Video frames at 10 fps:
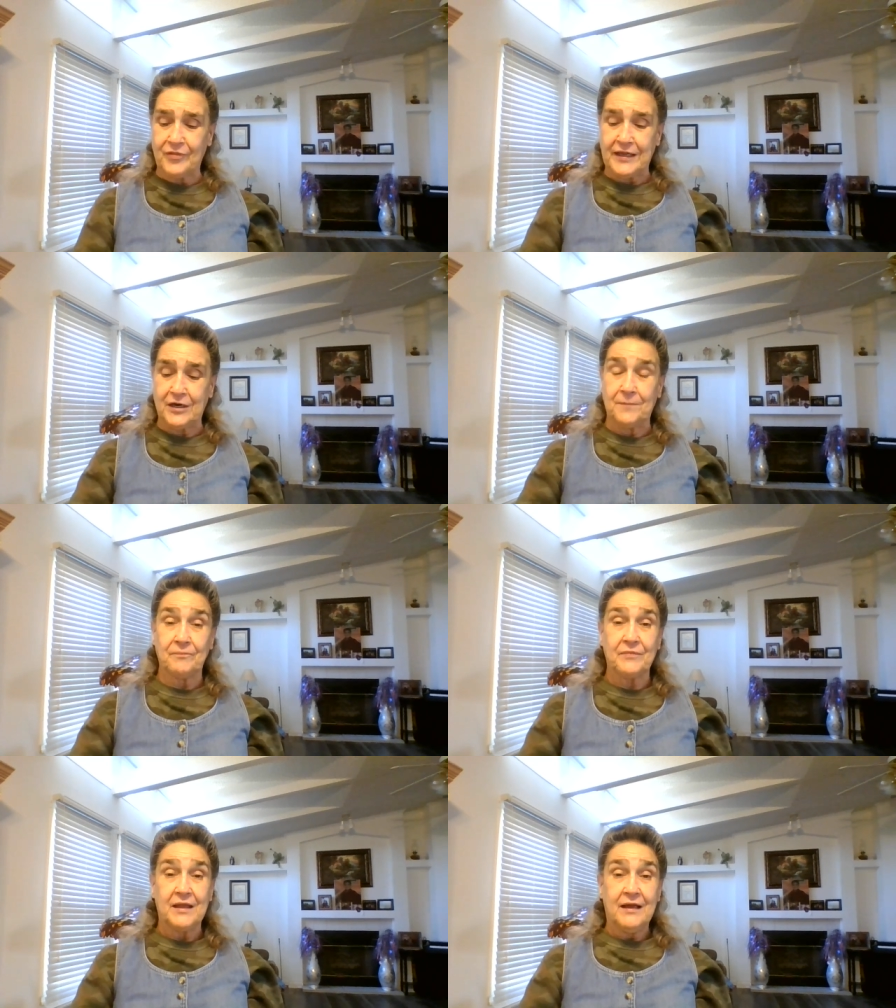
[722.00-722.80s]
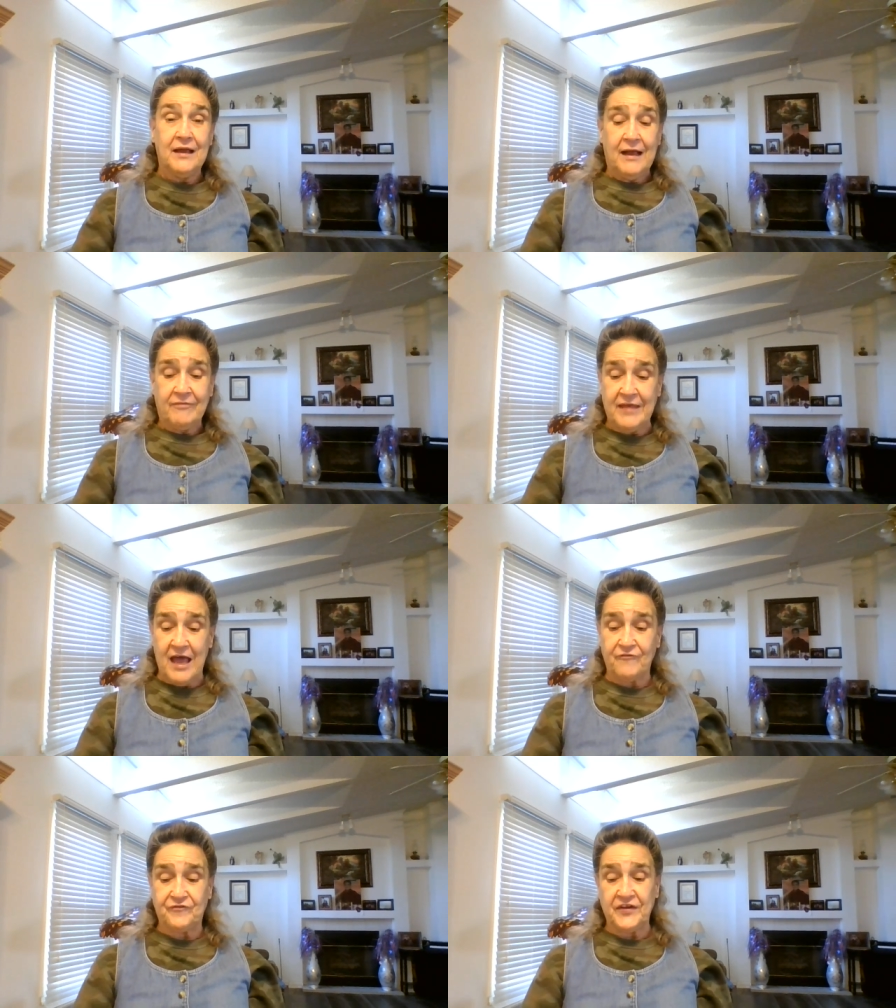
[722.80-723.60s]
them
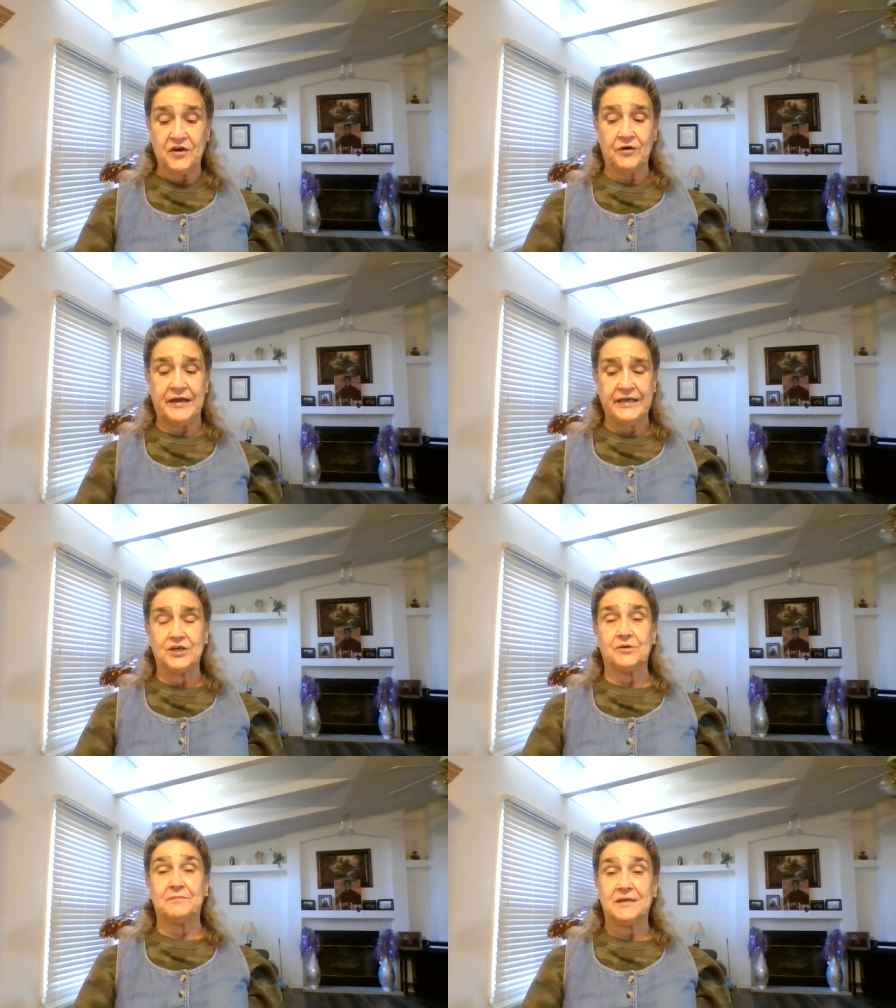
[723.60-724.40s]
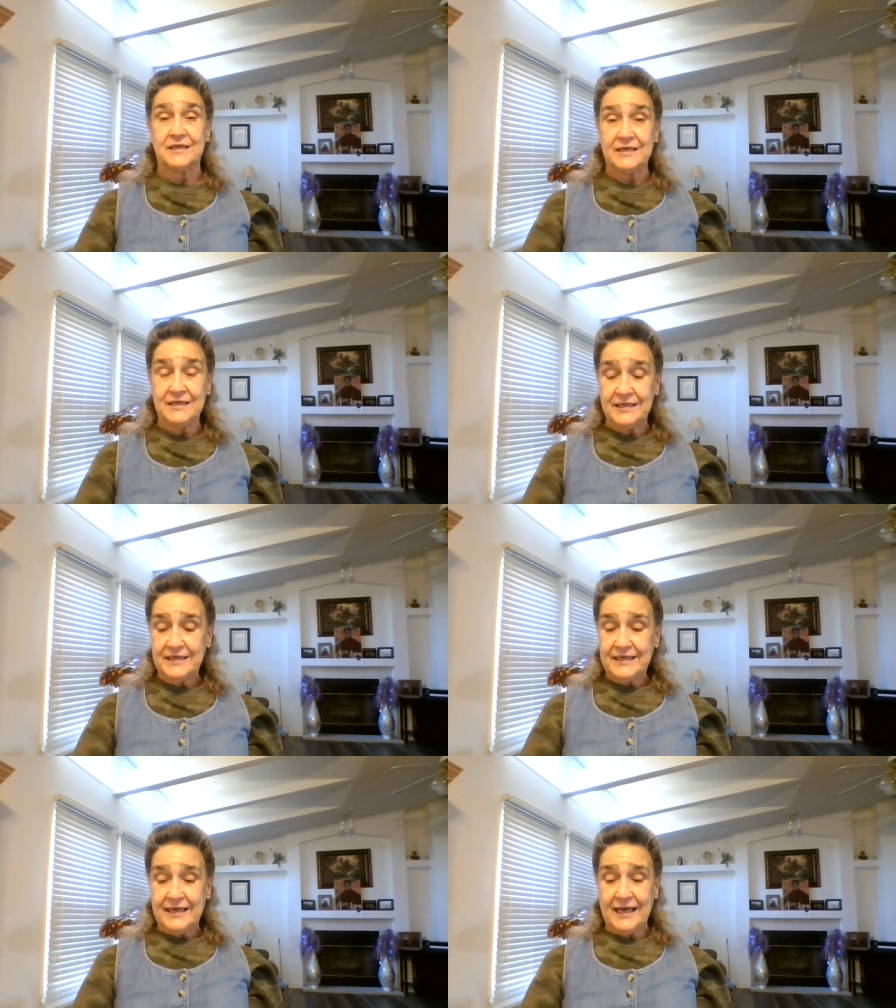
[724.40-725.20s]
that fear him
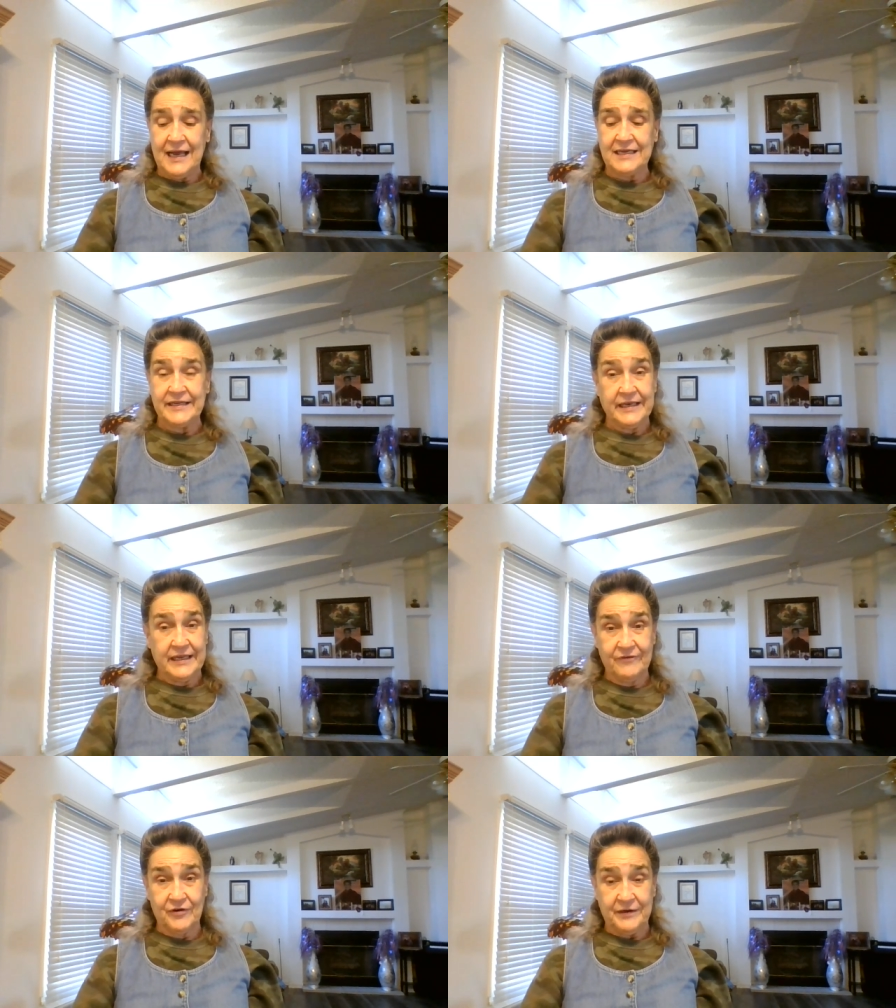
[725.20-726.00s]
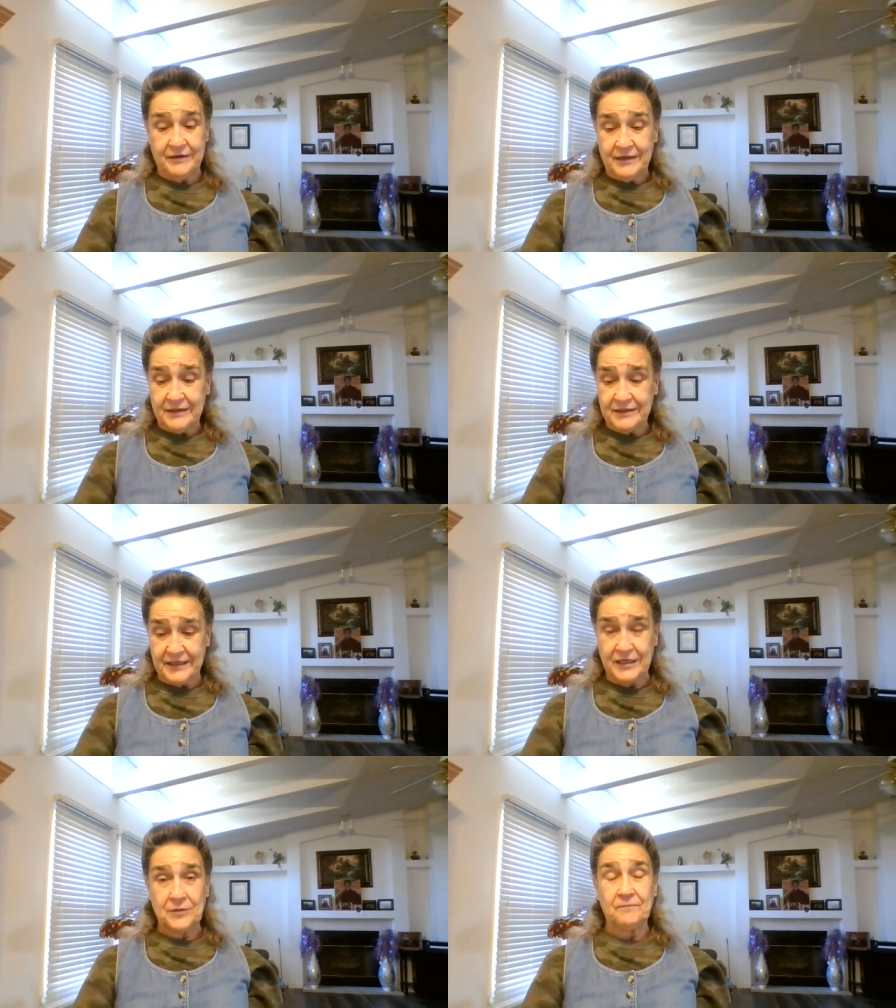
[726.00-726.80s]
and deliver
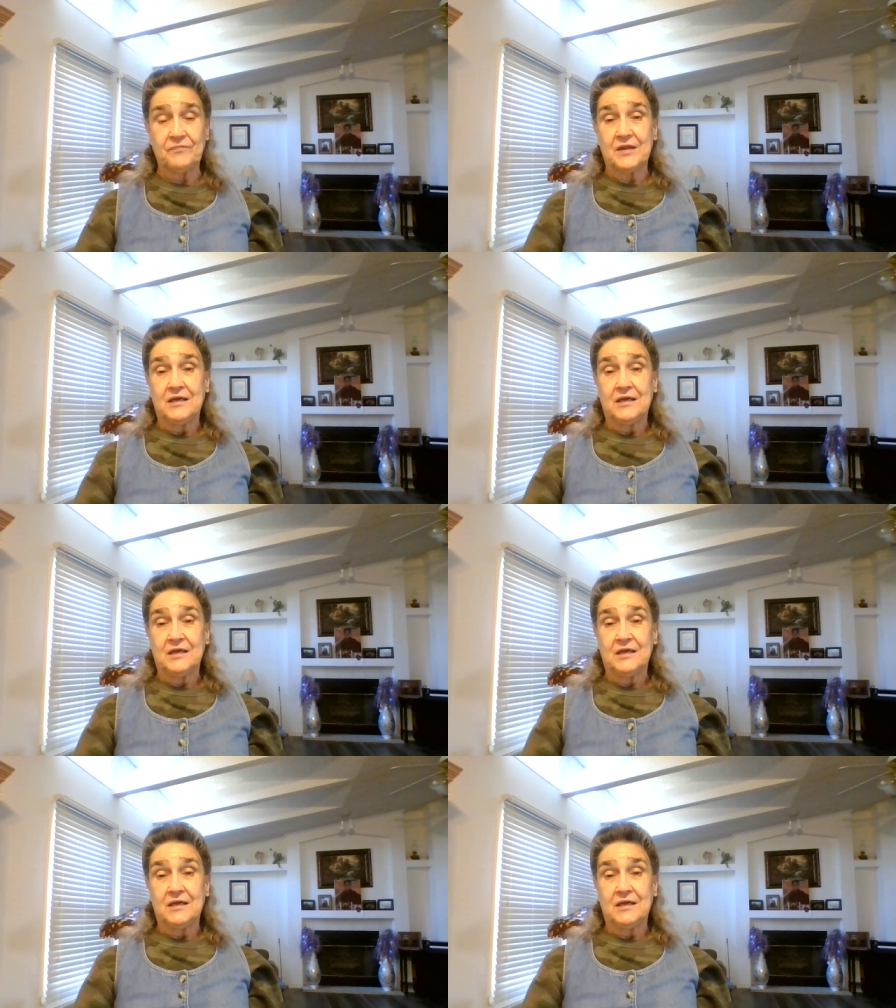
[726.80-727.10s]
them.